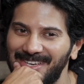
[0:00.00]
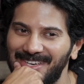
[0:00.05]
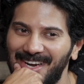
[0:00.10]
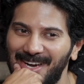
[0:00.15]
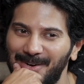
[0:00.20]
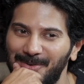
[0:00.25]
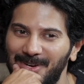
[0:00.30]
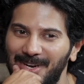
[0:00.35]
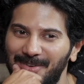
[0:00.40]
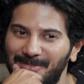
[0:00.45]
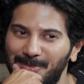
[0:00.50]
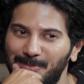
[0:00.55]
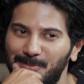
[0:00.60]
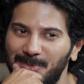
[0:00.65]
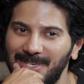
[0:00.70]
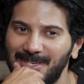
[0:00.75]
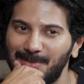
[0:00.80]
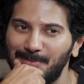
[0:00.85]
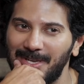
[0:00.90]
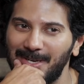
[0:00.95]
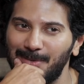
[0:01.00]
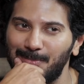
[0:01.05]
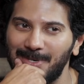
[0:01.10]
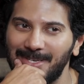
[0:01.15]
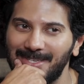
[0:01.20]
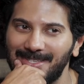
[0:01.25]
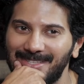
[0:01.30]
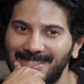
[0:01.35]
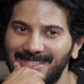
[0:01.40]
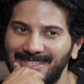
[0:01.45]
like I would love to be in many
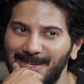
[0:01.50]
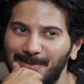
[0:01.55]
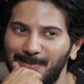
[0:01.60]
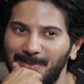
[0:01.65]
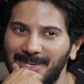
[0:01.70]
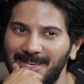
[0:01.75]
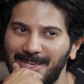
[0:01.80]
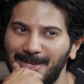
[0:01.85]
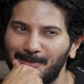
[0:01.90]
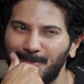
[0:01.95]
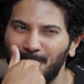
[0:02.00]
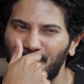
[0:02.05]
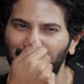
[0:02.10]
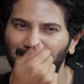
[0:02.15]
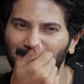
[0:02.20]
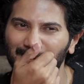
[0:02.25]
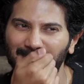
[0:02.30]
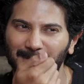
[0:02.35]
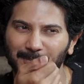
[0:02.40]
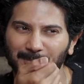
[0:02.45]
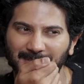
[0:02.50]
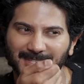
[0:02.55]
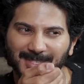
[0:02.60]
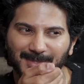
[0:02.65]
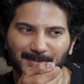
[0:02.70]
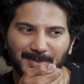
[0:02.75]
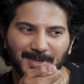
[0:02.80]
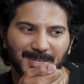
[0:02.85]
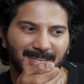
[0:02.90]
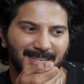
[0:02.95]
places at the same time or something.
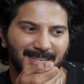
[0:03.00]
Just